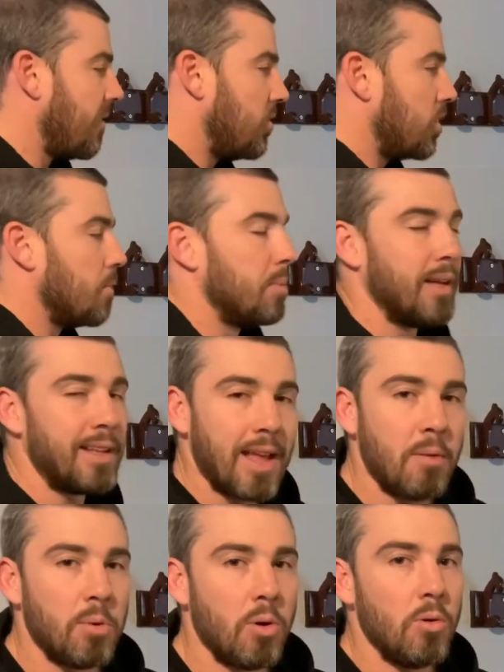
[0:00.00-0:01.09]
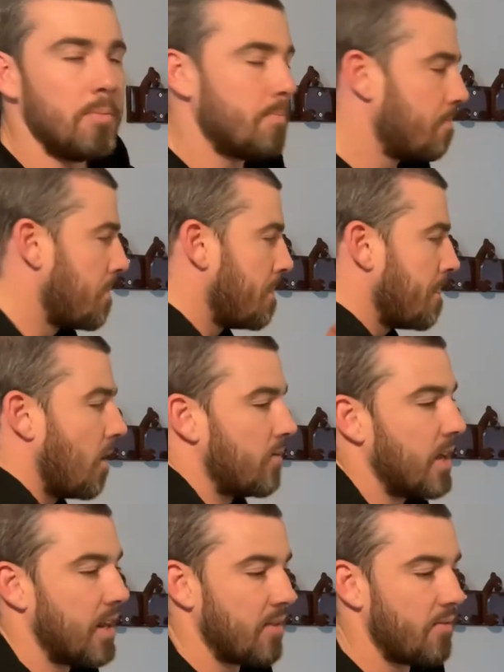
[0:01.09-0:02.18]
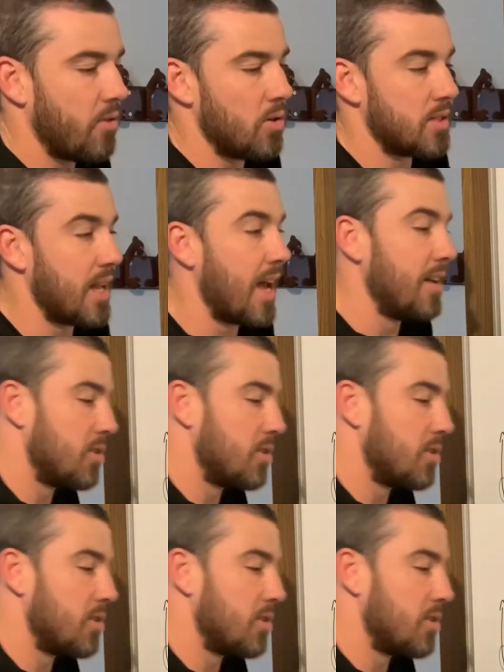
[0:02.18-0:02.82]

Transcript: you complete that ball of getting a first down.